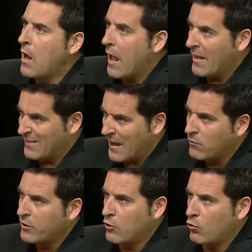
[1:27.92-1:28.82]
It's
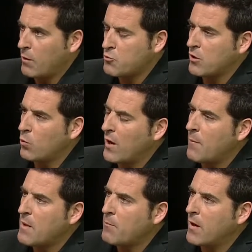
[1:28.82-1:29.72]
anti-corruption. What I
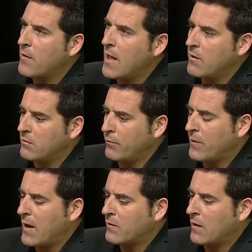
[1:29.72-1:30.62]
mean by that is the
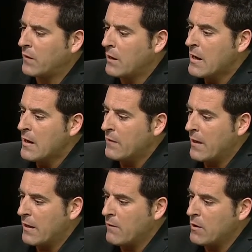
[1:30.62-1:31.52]
fact
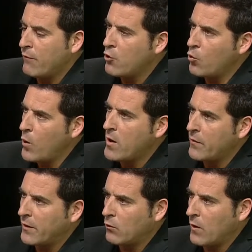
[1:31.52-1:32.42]
that even if you win
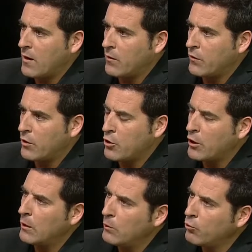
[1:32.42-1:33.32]
on the ground, you're
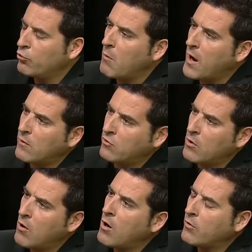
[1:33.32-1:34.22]
going to lose minds and
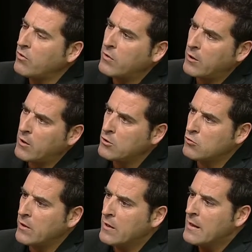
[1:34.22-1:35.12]
hearts in the
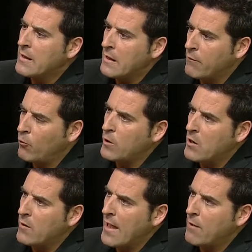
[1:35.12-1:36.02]
country if
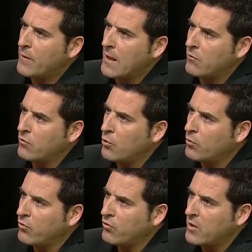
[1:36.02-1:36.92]
ordinary Afghans
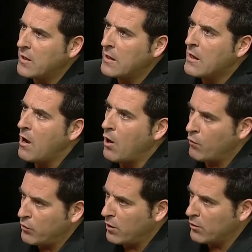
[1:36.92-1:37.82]
don't see a
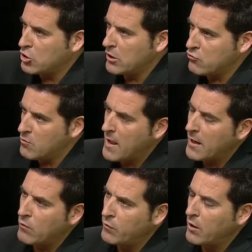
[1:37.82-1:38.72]
reduction, a
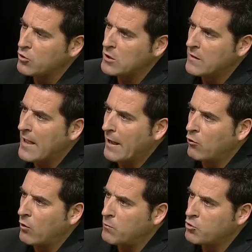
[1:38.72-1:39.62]
dramatic reduction in that
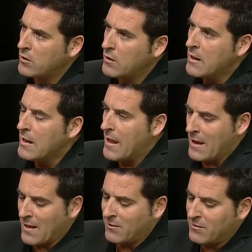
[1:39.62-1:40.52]
corruption, and it
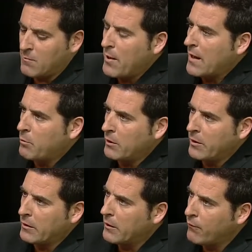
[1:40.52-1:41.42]
has its impact
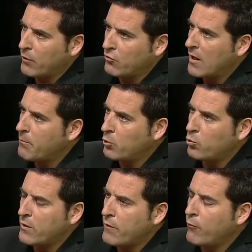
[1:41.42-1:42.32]
politically. For example, in
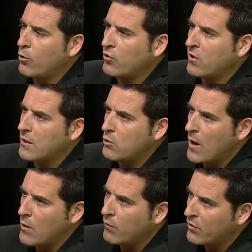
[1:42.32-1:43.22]
2014, you
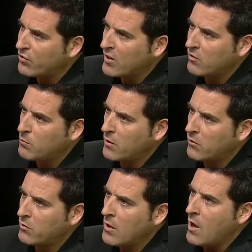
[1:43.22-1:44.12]
had over 6
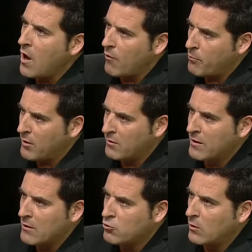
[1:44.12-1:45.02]
months of a
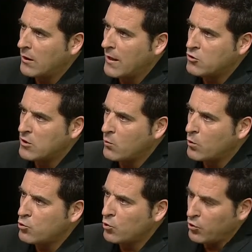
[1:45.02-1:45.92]
presidential election,
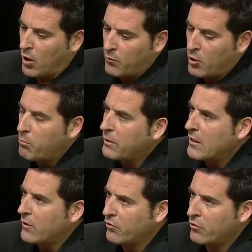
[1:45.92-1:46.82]
which was
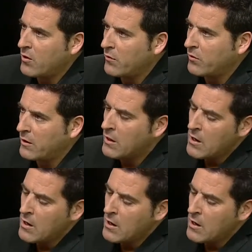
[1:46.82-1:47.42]
complete uncertainty.